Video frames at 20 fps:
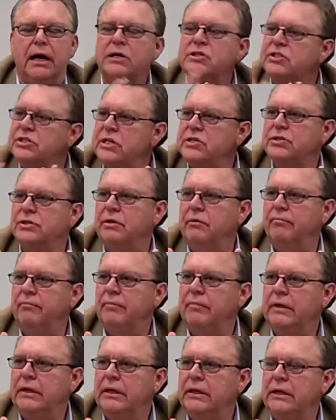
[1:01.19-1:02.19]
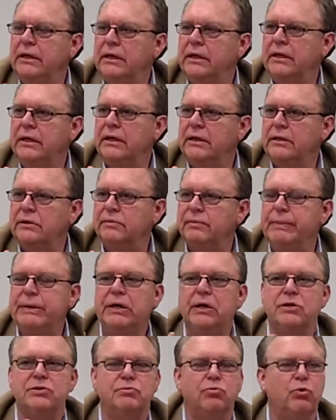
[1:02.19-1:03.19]
assist them. So
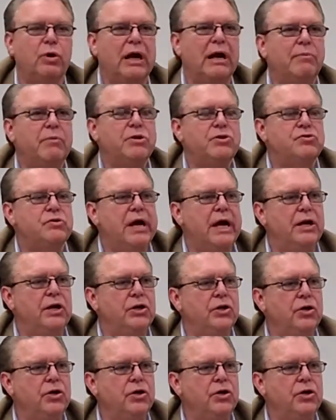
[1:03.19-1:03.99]
because what I'm going to try